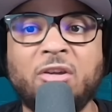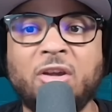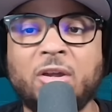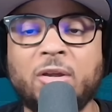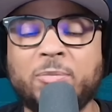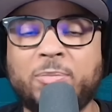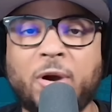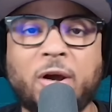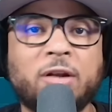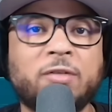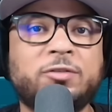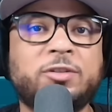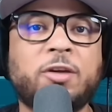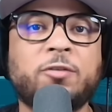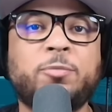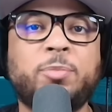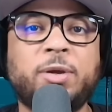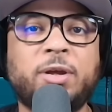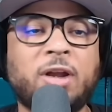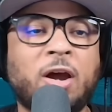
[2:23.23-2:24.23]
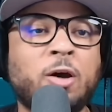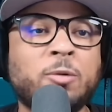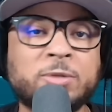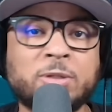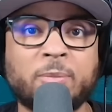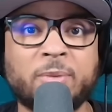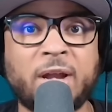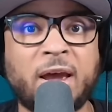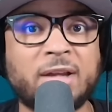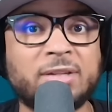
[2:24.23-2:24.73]
part of Jeff Peterson. I hope
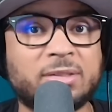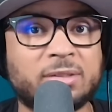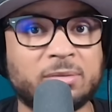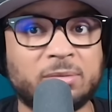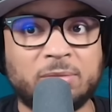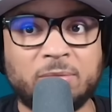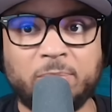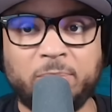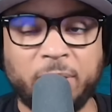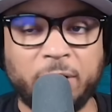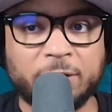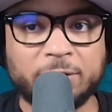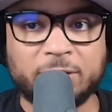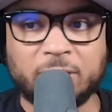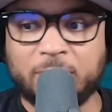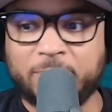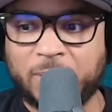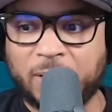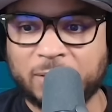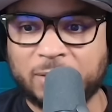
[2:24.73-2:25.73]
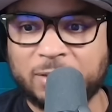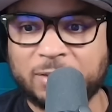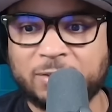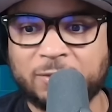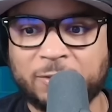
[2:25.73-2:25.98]
someone asks Peterson about this,